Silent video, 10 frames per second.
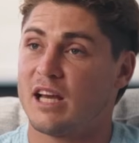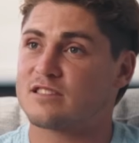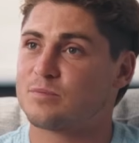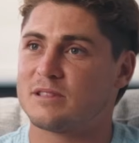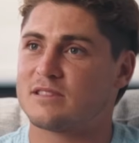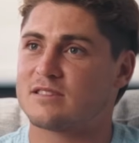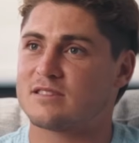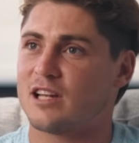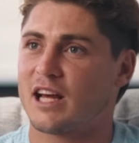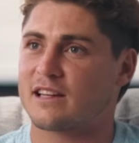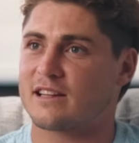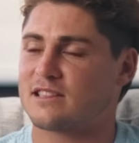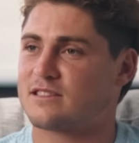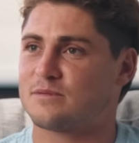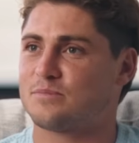Yes, like
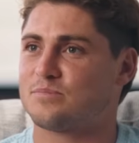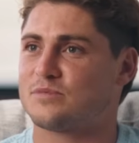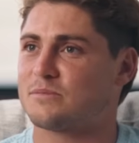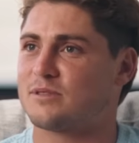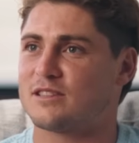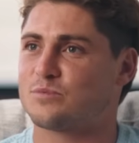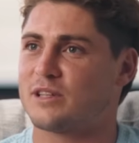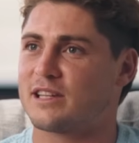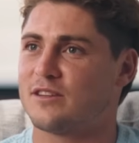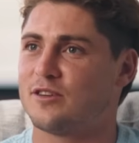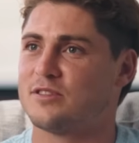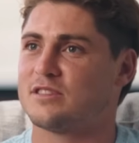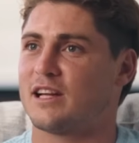that's sometimes winning and losing.